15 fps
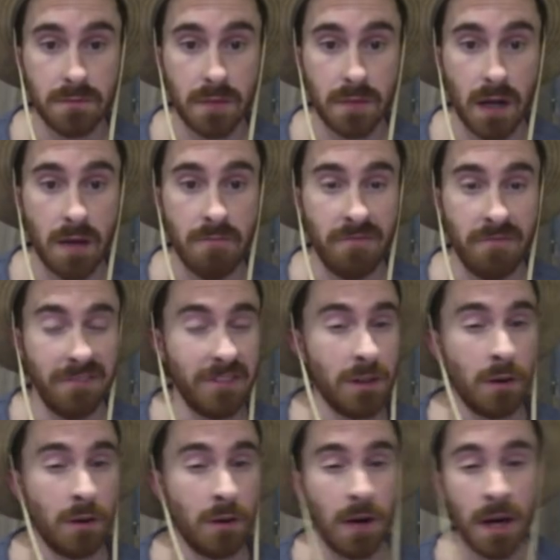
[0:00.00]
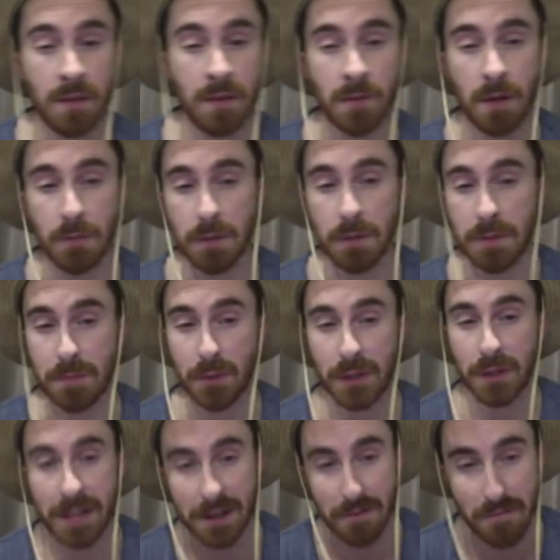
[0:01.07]
I'm going to be
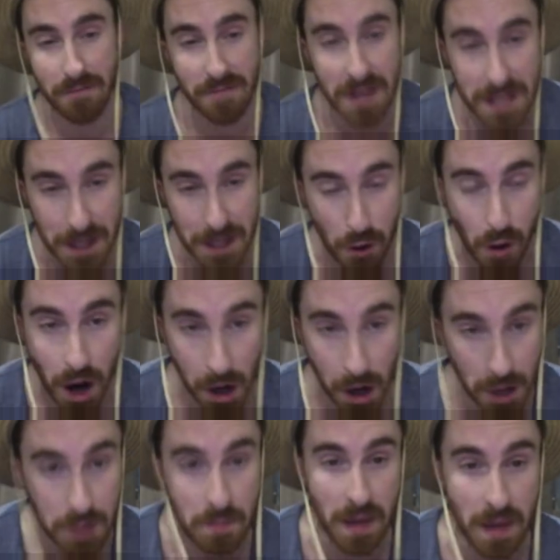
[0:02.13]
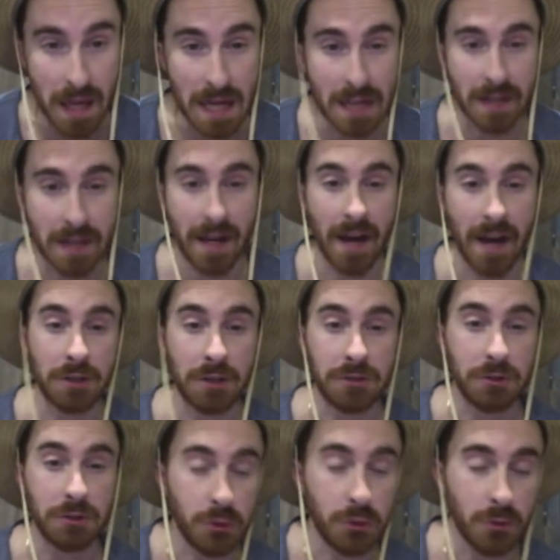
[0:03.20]
putting out a video on Bane and how to
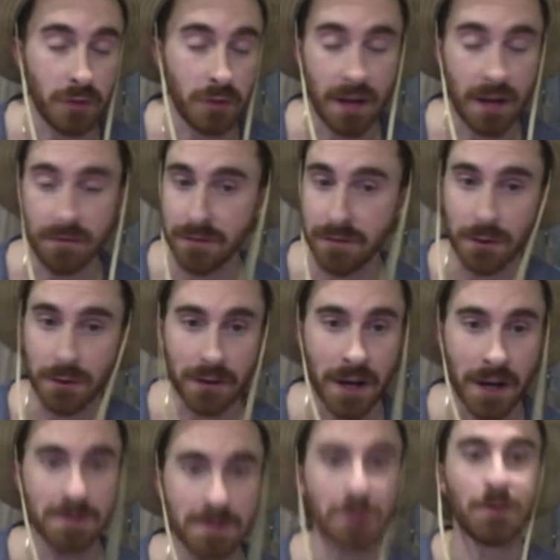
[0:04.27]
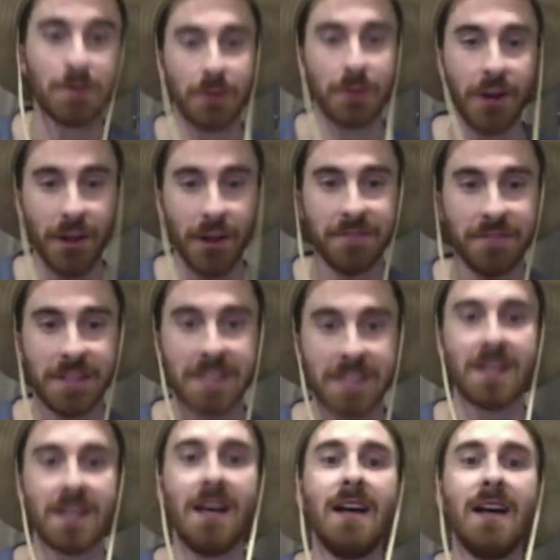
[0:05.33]
do. I feel comfortable with all of this.
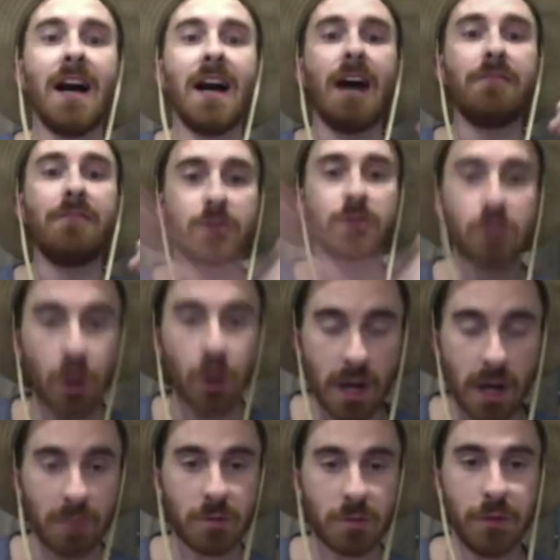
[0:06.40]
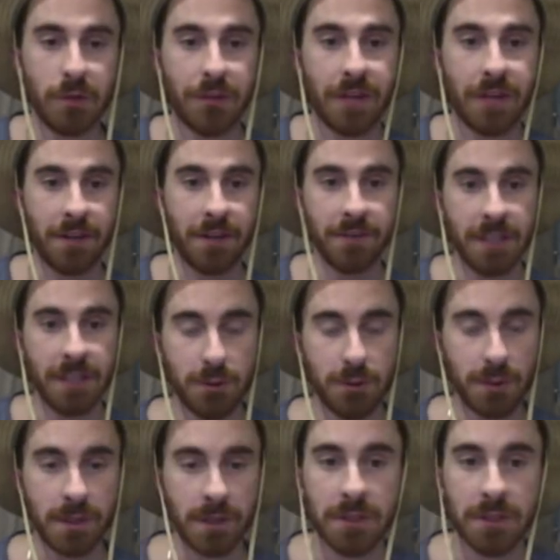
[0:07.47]
I felt so comfortable that I only
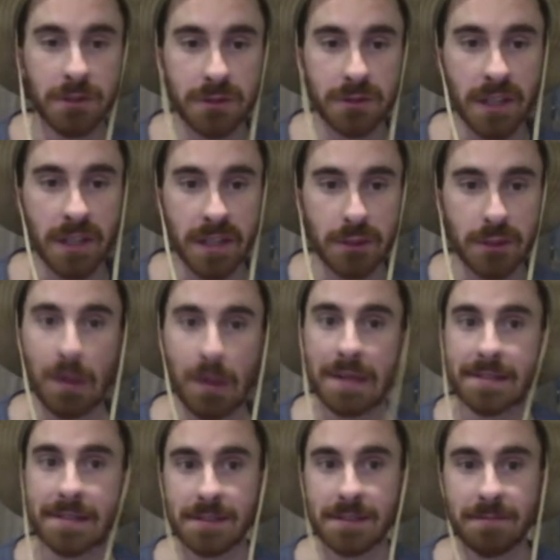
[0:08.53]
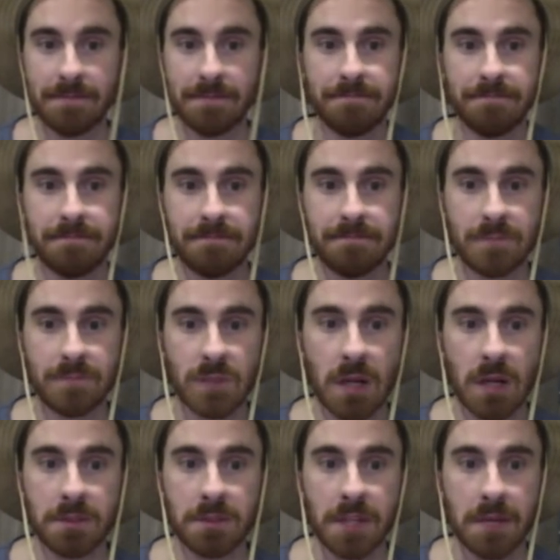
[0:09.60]
dueled a Medusa like twice, a
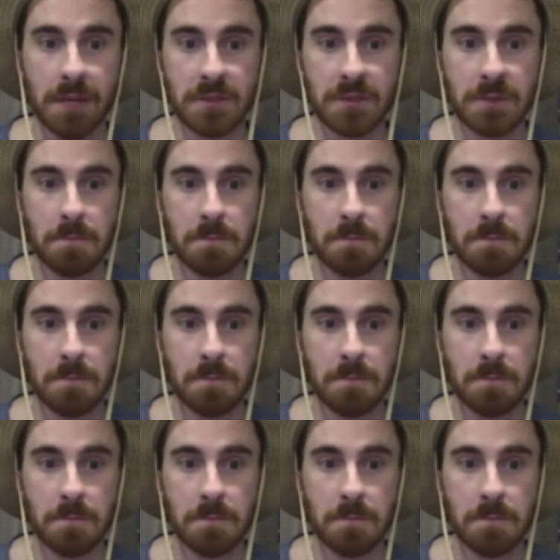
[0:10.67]
couple times,